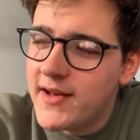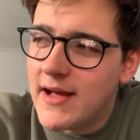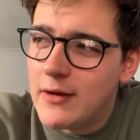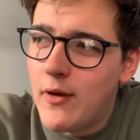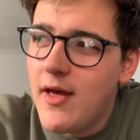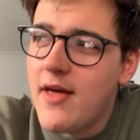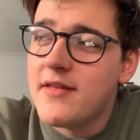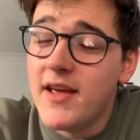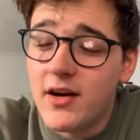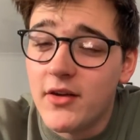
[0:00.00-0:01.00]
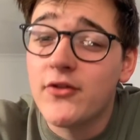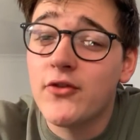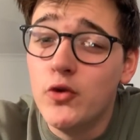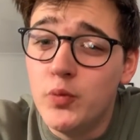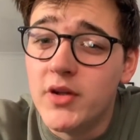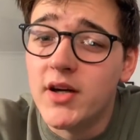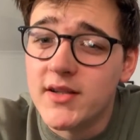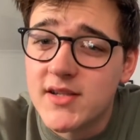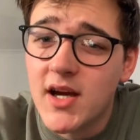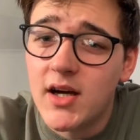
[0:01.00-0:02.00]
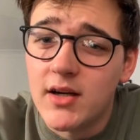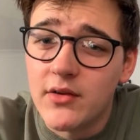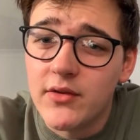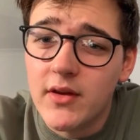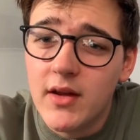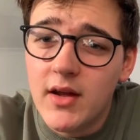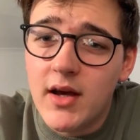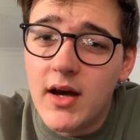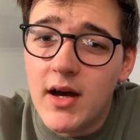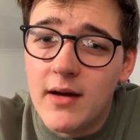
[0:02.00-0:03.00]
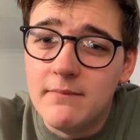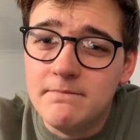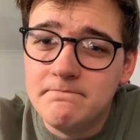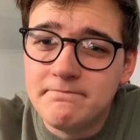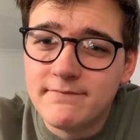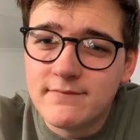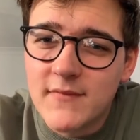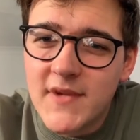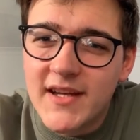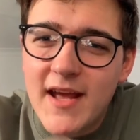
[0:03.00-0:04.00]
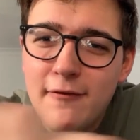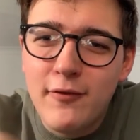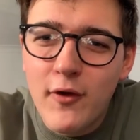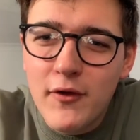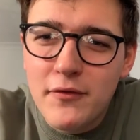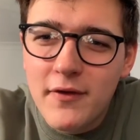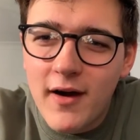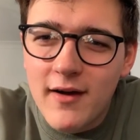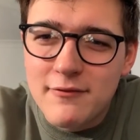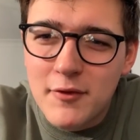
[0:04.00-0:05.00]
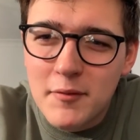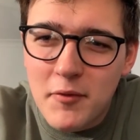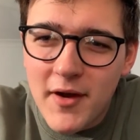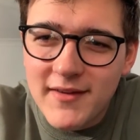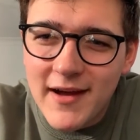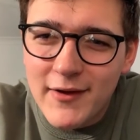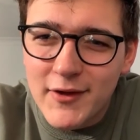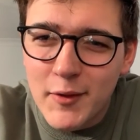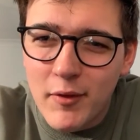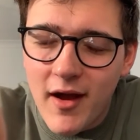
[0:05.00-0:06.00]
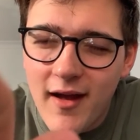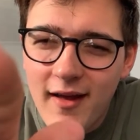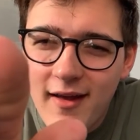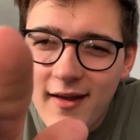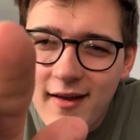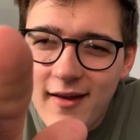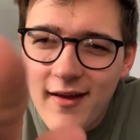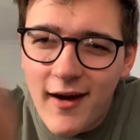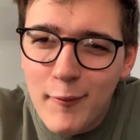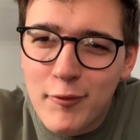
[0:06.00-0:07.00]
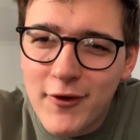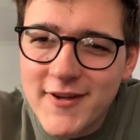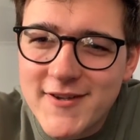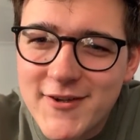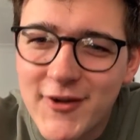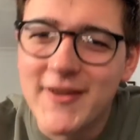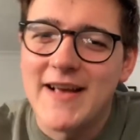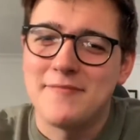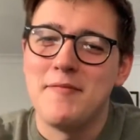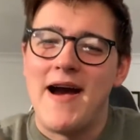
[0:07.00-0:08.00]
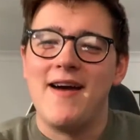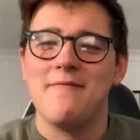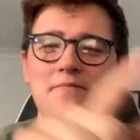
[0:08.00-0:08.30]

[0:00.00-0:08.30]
Now, they are super nice cars. An A45 wouldn't break down on you, Brett. I'm pretty sure that's Matt.